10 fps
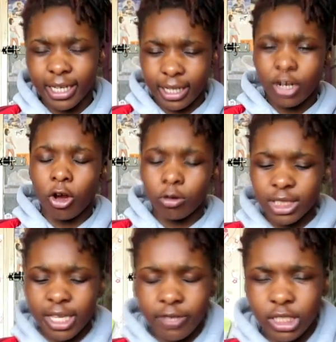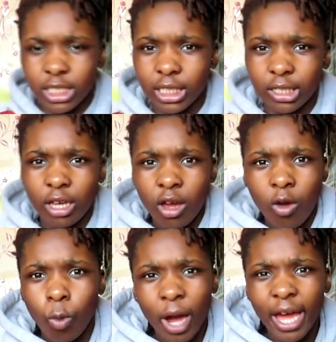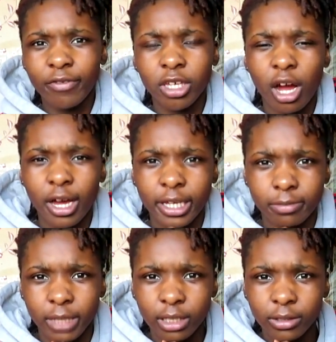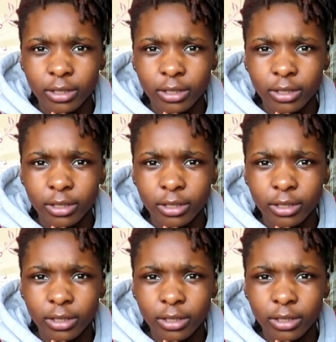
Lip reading: No, seriously. Why haven't you hired me?